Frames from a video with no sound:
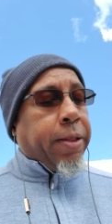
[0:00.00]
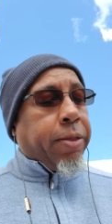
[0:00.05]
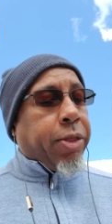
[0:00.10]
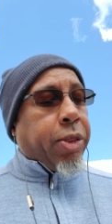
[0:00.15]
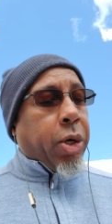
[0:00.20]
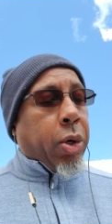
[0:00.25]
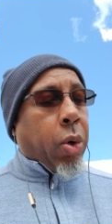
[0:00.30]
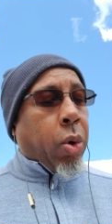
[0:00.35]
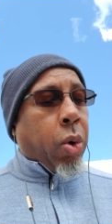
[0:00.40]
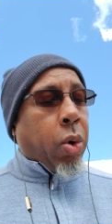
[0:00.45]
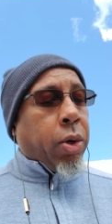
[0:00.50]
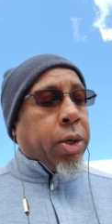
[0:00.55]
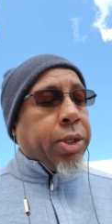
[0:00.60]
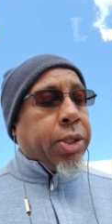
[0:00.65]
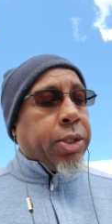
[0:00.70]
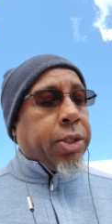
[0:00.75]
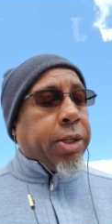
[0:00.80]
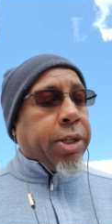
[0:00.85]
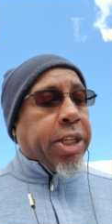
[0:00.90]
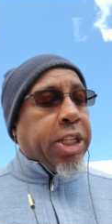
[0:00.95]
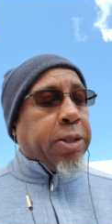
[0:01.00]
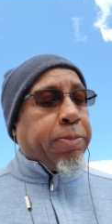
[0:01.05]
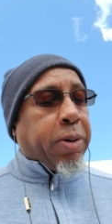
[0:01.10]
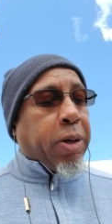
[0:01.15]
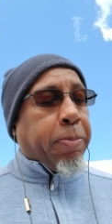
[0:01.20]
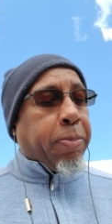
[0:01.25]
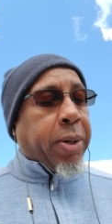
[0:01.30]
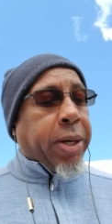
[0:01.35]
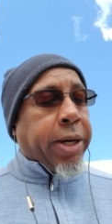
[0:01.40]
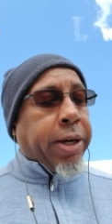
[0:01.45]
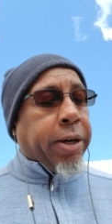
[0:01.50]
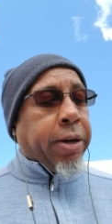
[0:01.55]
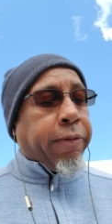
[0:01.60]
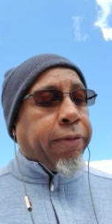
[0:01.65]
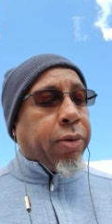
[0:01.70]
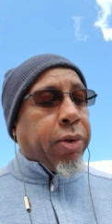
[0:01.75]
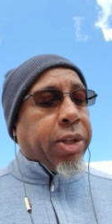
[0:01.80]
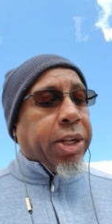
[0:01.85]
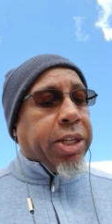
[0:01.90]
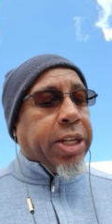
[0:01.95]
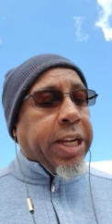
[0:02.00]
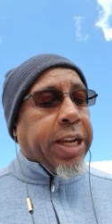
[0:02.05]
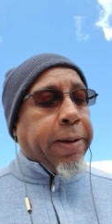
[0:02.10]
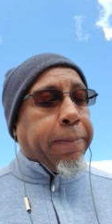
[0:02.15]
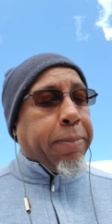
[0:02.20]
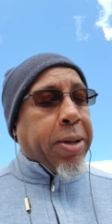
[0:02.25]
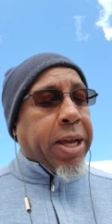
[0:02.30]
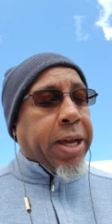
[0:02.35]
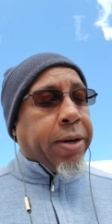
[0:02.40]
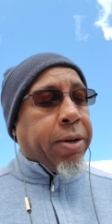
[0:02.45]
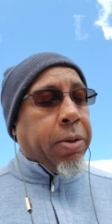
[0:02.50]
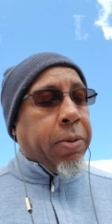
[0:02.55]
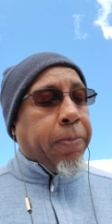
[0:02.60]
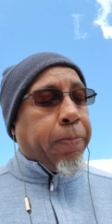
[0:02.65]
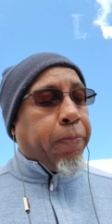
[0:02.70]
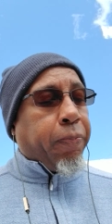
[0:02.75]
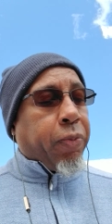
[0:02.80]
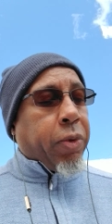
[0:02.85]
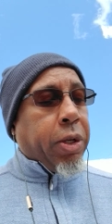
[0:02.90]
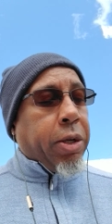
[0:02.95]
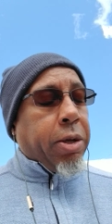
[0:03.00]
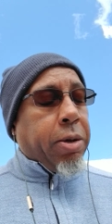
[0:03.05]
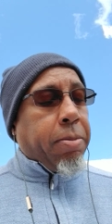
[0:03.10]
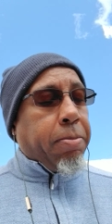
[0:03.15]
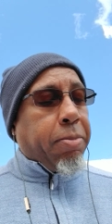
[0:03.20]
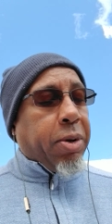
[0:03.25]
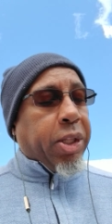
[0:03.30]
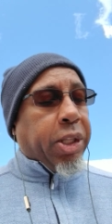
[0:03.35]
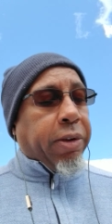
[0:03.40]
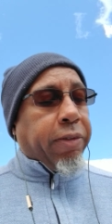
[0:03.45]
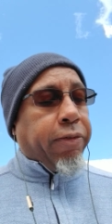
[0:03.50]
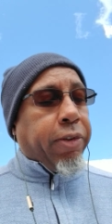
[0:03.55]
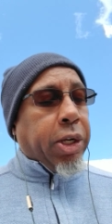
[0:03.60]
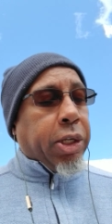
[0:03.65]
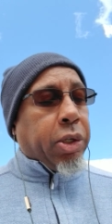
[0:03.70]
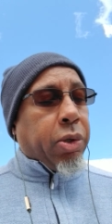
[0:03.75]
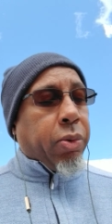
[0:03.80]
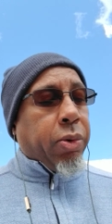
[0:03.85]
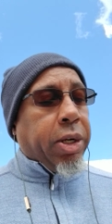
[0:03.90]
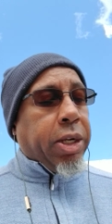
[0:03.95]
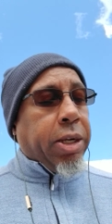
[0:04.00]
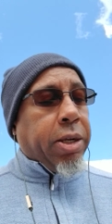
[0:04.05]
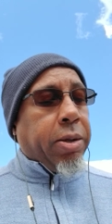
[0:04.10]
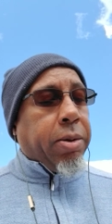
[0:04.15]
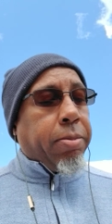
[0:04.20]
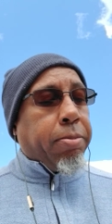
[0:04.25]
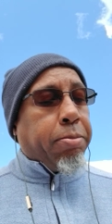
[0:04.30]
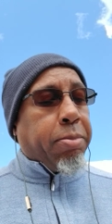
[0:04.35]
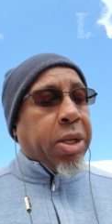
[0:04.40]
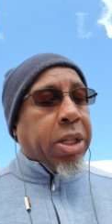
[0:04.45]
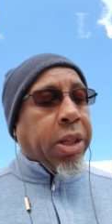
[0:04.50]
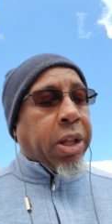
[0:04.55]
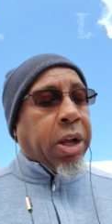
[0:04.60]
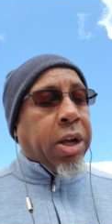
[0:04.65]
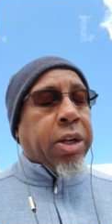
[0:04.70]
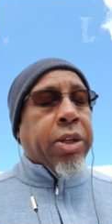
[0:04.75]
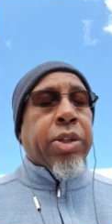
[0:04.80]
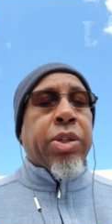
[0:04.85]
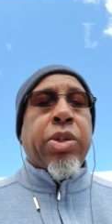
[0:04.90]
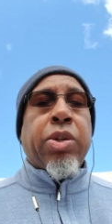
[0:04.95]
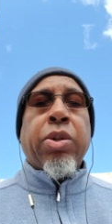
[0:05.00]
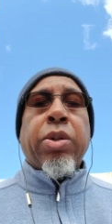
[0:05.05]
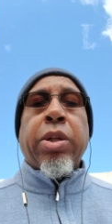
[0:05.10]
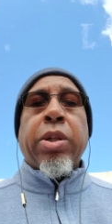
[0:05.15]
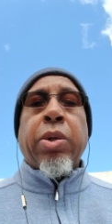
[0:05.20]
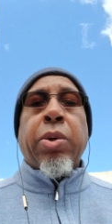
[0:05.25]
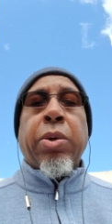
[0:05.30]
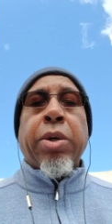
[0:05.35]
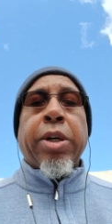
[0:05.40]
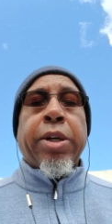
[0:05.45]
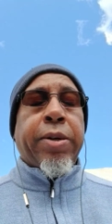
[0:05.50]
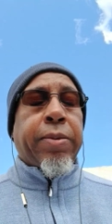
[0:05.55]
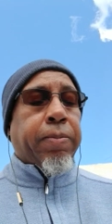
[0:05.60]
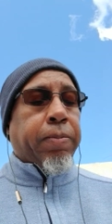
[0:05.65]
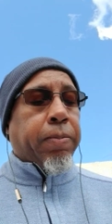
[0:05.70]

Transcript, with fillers: The horse is prepared for the day of battle, but the victory belongs to the Lord.